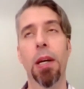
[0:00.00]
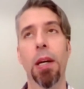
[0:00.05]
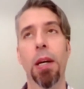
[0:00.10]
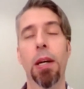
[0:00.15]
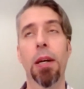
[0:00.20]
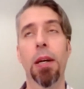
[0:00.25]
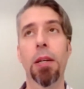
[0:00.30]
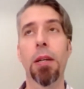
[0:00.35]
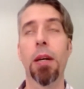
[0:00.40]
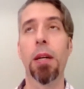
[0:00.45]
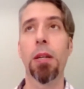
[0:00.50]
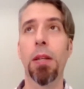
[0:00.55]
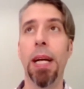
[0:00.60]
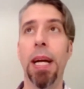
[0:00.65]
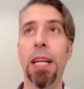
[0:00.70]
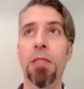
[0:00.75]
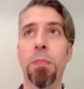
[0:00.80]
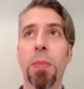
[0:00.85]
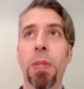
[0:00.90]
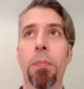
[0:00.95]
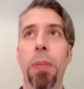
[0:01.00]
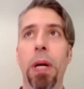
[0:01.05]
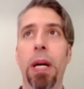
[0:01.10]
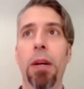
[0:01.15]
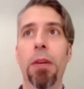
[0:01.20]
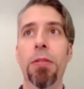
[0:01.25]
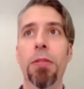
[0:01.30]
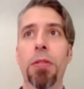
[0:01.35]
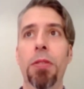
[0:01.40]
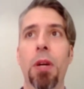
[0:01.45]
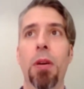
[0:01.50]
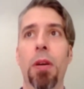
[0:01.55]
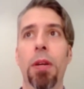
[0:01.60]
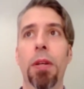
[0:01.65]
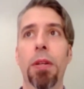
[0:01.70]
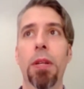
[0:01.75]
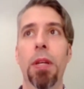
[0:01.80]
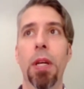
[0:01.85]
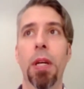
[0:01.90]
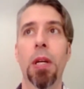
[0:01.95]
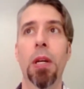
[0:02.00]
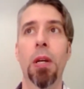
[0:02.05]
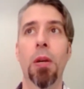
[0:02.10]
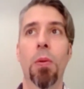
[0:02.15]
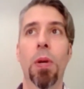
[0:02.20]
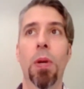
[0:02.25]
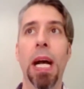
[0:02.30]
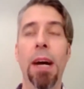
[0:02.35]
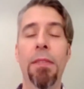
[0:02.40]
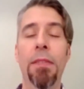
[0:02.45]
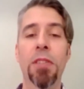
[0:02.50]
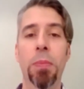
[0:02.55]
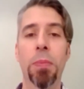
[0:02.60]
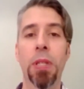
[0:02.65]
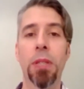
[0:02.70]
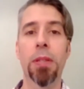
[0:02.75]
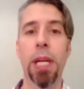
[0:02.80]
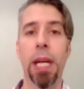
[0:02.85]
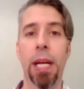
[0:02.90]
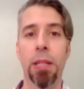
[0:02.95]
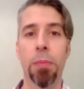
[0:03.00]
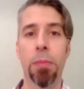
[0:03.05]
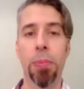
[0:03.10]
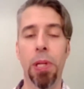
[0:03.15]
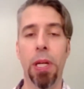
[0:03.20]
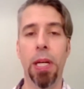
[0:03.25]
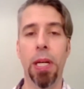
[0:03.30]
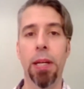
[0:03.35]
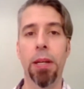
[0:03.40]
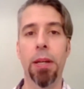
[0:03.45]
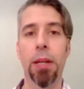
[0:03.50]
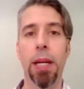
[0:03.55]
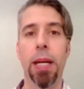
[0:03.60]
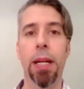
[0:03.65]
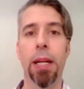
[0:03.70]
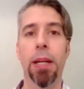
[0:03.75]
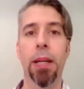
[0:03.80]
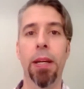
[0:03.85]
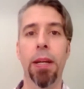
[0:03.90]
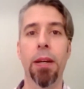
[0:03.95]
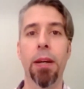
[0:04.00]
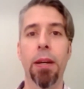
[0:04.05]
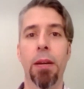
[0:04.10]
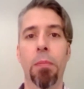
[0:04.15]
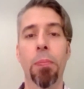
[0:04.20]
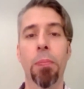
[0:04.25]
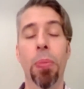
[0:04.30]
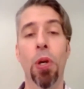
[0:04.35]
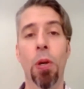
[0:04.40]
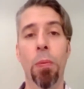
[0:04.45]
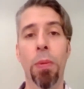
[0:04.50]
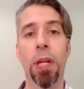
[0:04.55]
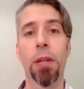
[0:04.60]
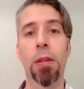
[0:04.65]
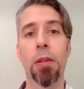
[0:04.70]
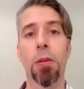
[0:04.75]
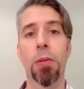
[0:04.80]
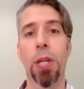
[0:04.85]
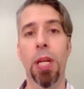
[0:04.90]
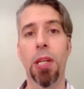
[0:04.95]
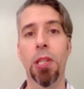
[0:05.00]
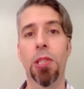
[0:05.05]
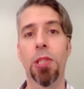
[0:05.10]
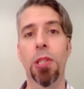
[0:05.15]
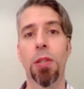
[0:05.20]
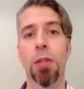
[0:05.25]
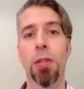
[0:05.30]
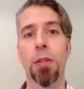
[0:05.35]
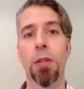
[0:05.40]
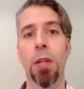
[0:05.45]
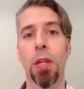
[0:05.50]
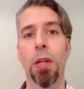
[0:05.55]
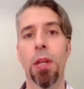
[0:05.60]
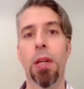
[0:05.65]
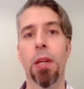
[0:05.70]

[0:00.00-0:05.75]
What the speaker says: A Class B biosolid would have to be land applied at a permitted location.